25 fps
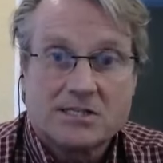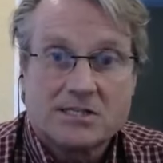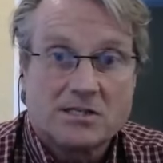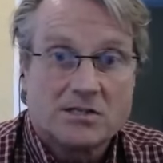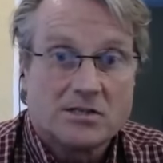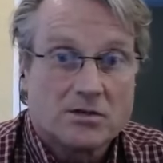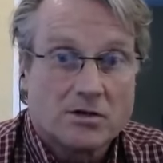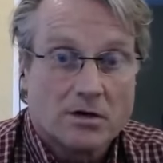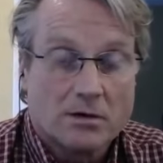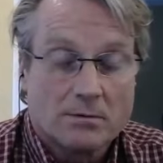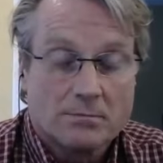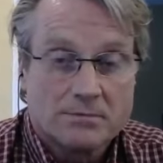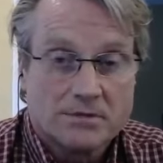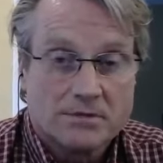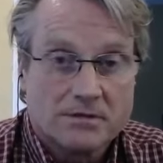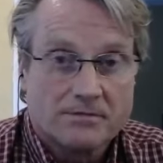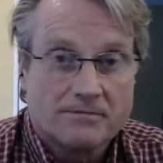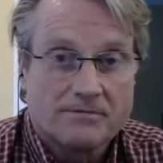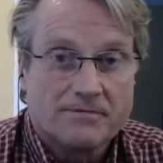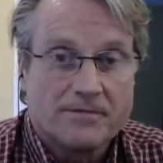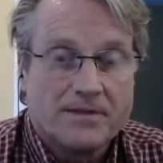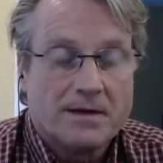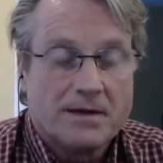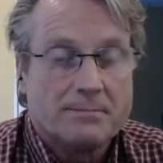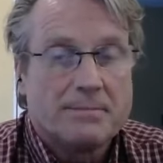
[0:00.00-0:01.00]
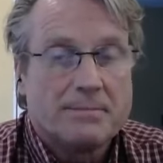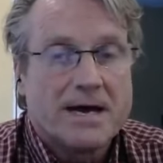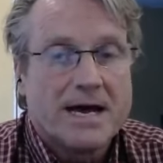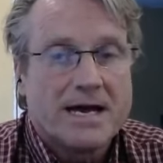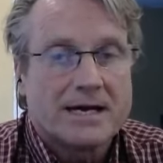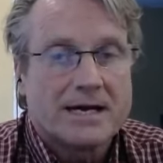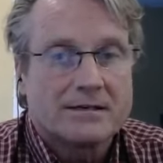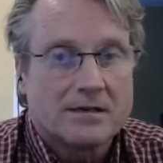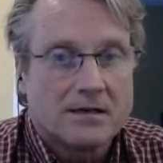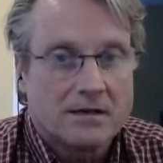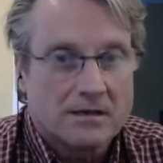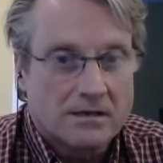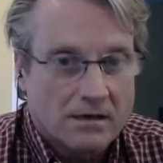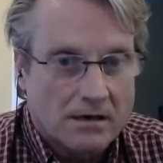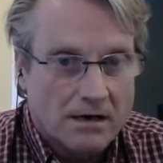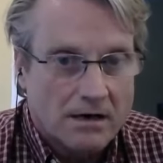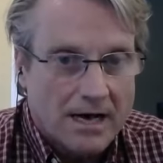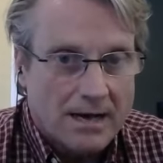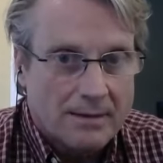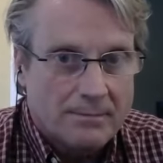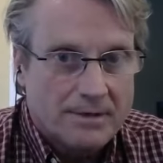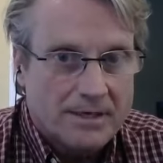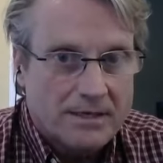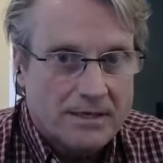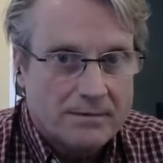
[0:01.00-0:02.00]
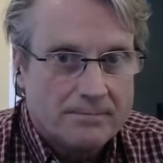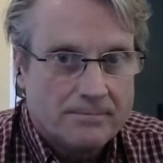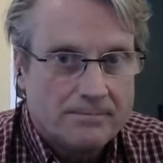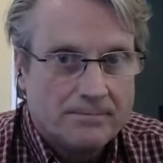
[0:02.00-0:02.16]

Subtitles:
in terms of impact on climate.